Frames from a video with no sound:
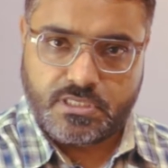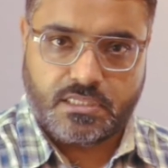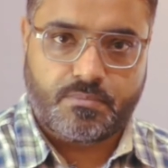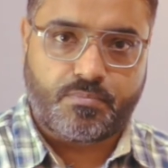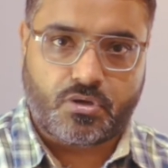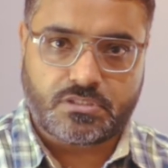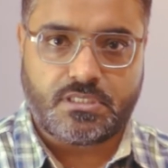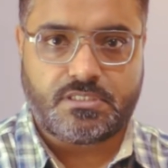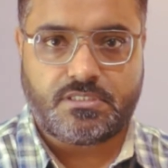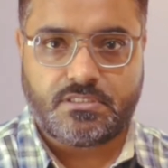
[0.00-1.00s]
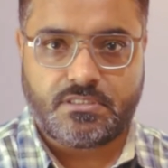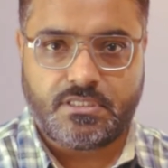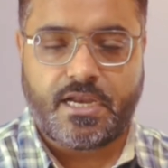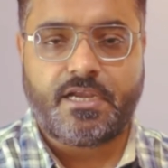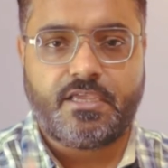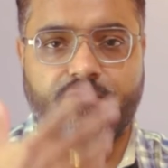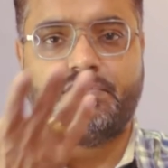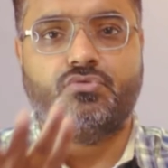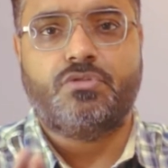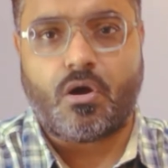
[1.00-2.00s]
and the process that
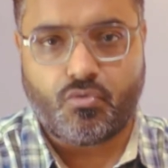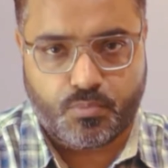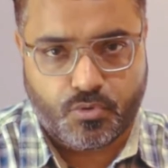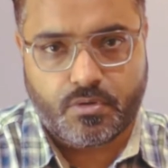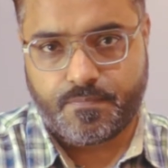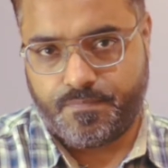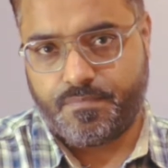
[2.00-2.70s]
gives you the output.